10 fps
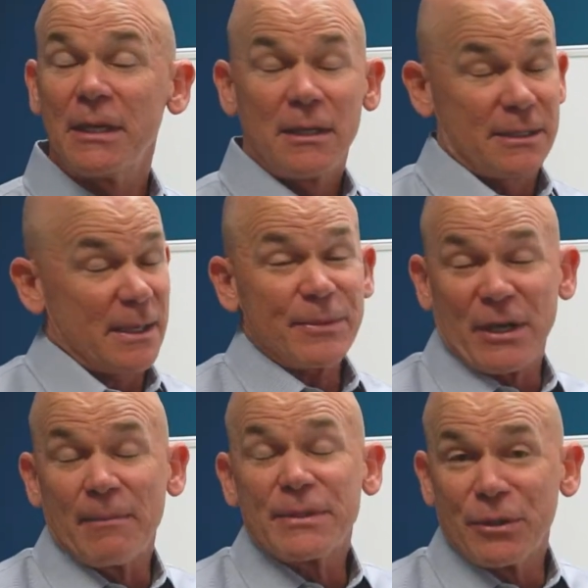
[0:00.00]

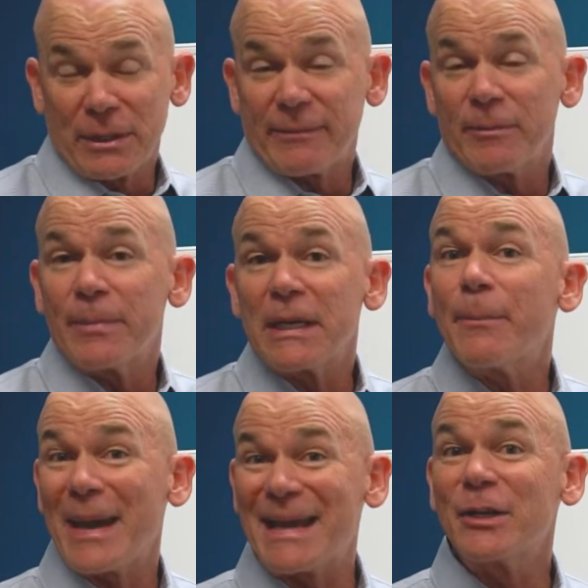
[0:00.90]
Sometimes not even being
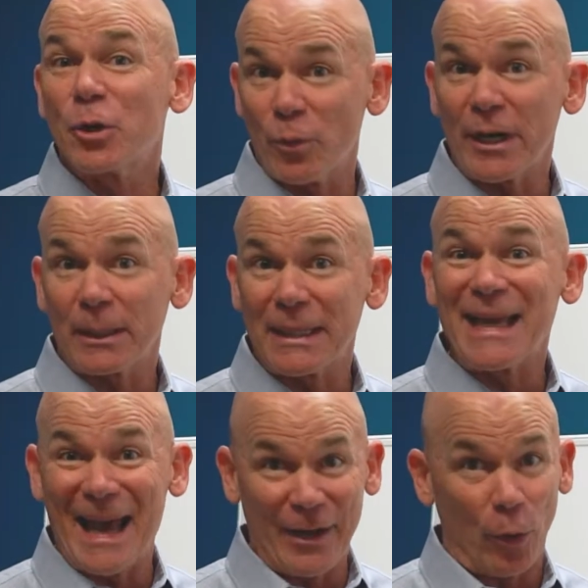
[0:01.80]
paid
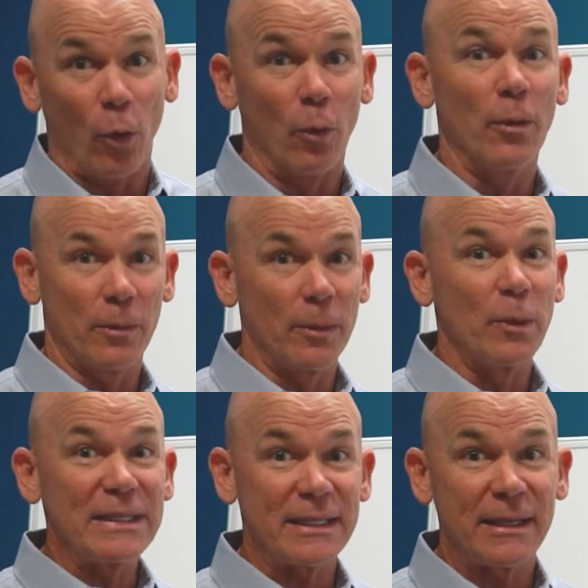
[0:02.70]
correctly at all, when
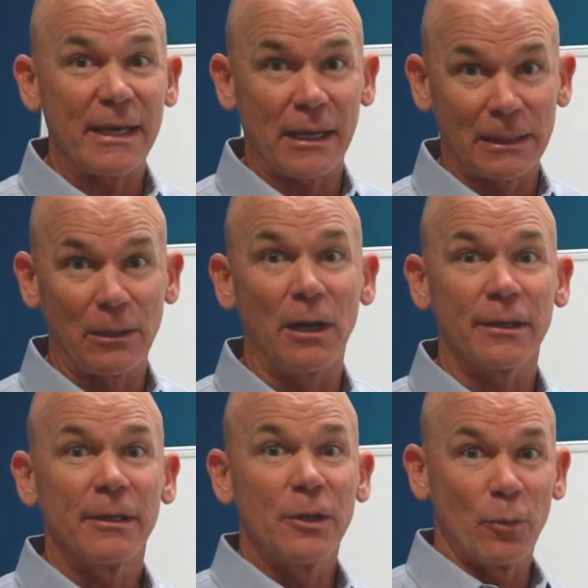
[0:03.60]
we see that a lot
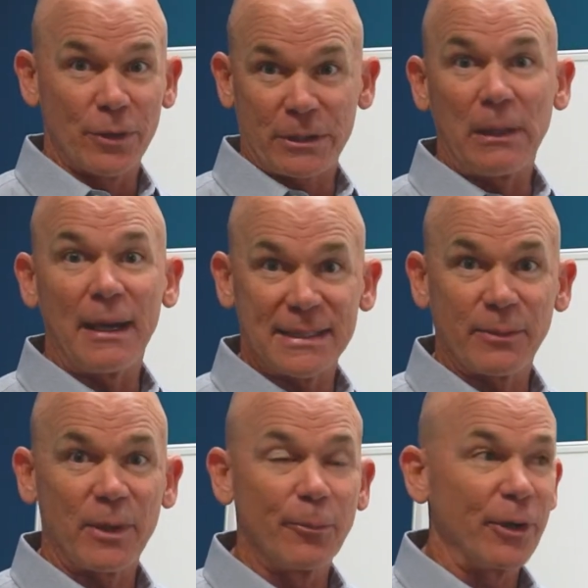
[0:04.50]
with clients that
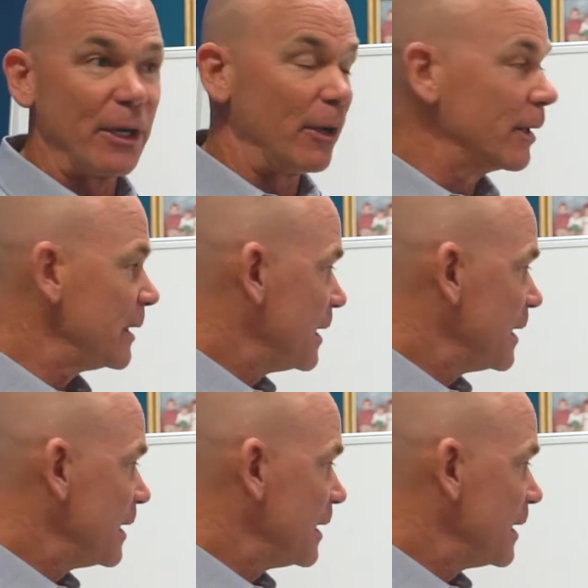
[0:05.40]
we bring on.